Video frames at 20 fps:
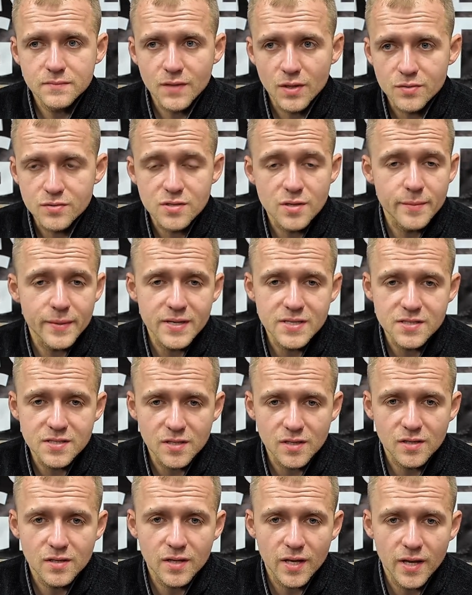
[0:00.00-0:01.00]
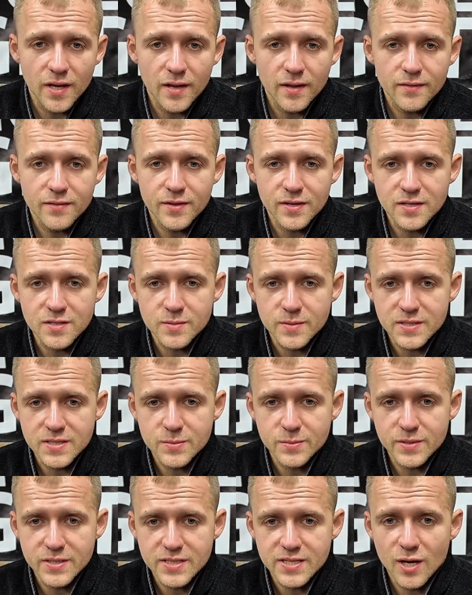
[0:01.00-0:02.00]
Those are the basic things
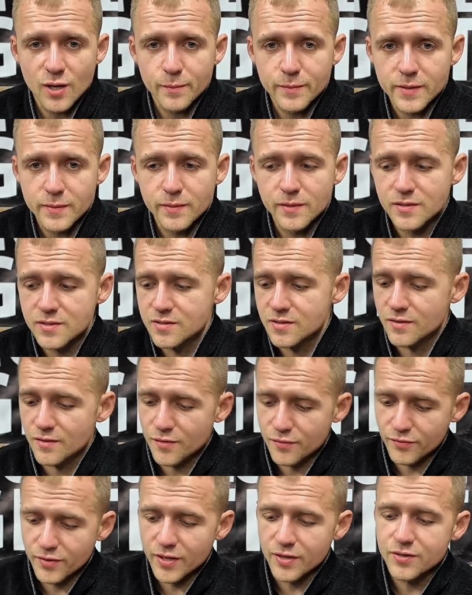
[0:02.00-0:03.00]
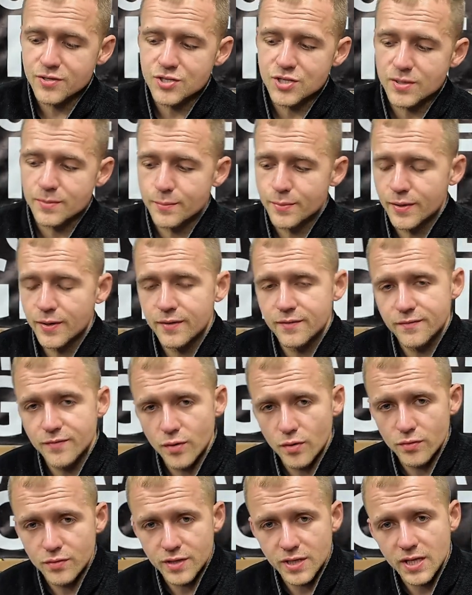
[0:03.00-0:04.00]
we tell people, is that 3 on the GymPin,
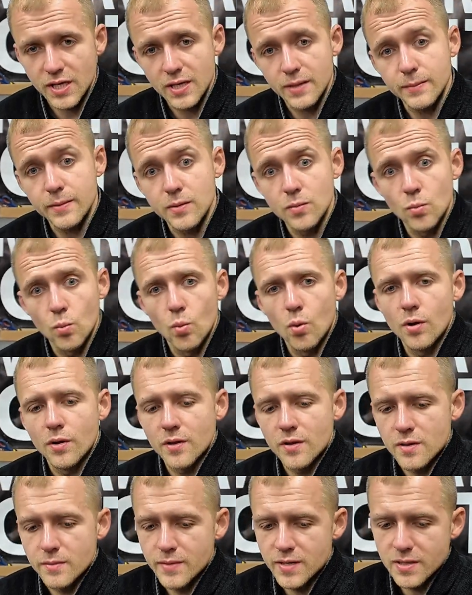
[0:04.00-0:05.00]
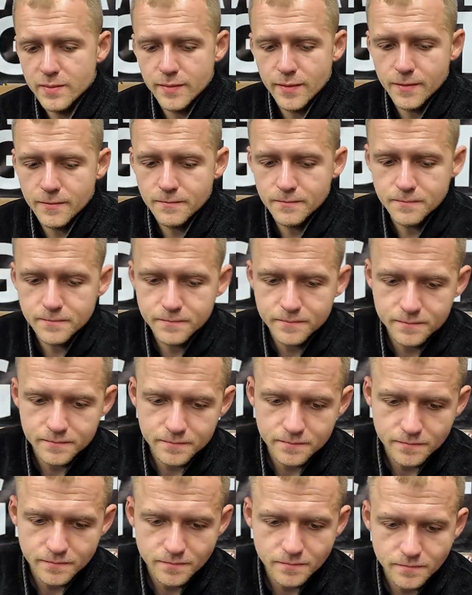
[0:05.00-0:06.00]
4 on the KingPin and 1 on the Mini Pin.
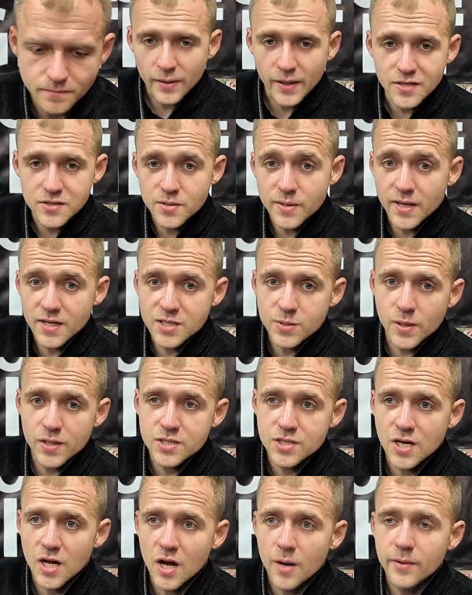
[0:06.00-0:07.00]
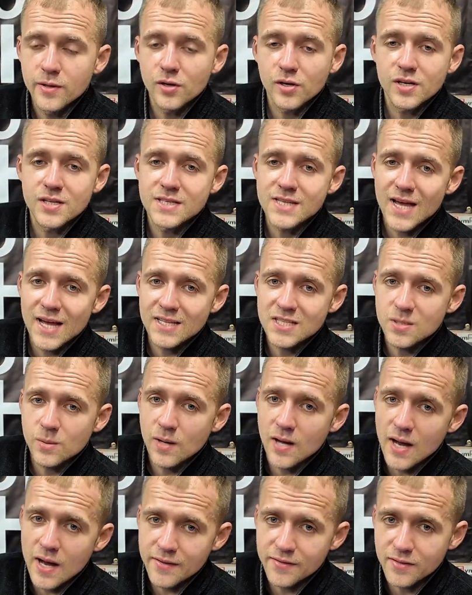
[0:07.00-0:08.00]
Okay, so next question, are we looking to add to
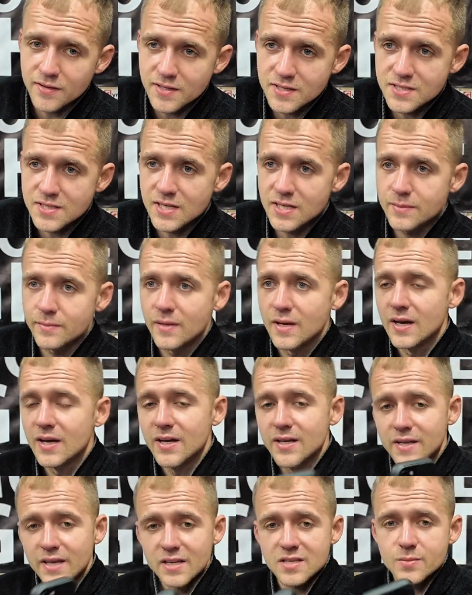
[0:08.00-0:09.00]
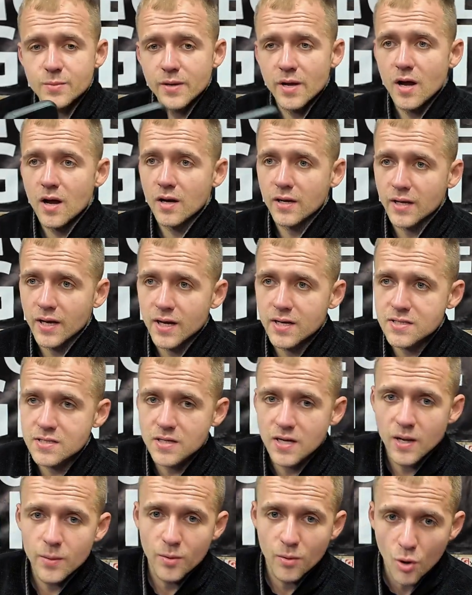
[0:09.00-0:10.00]
our athlete team? Yes, we are, guys.
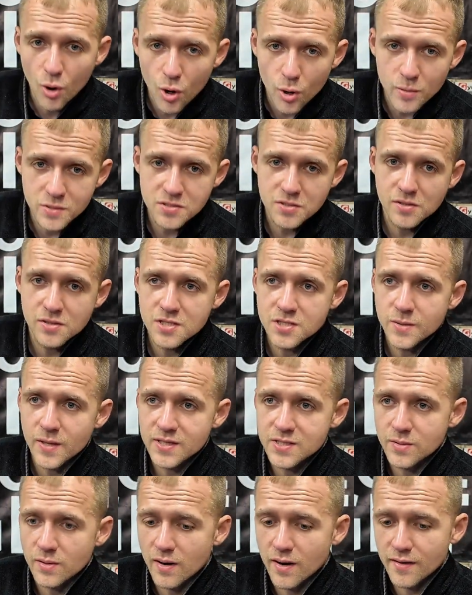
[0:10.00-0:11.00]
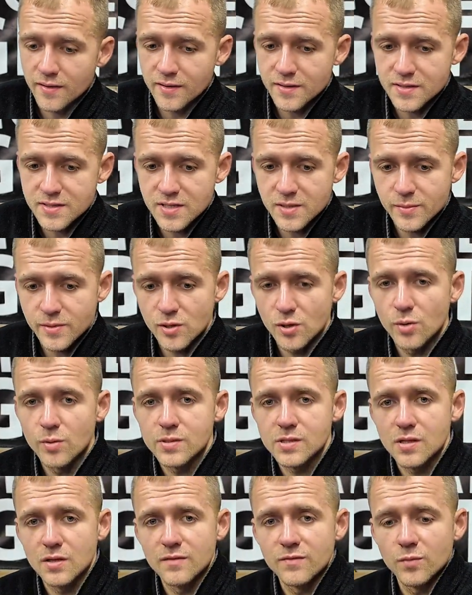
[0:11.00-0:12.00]
We're always looking to add to our athlete team. We
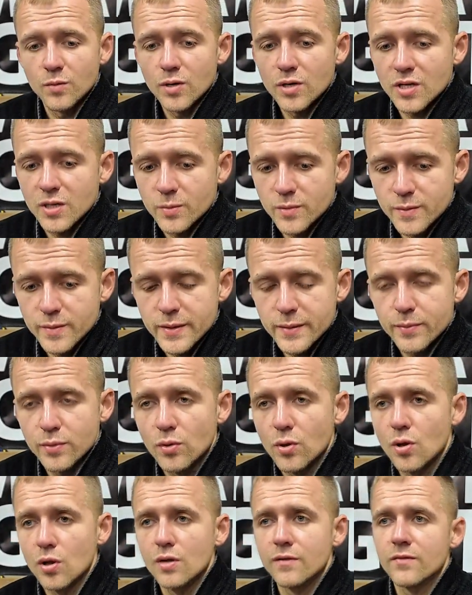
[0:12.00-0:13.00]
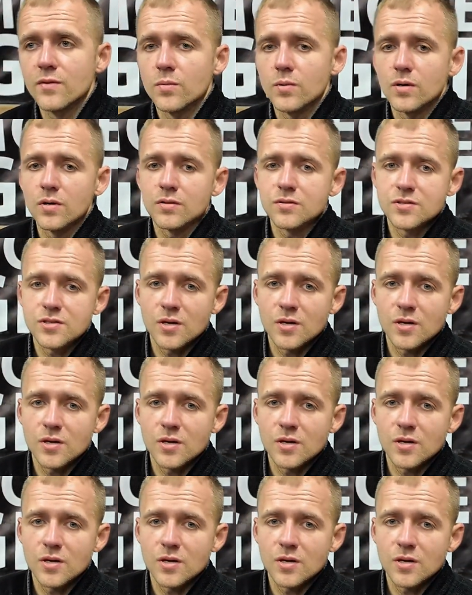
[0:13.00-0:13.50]
always love working with people all over the world.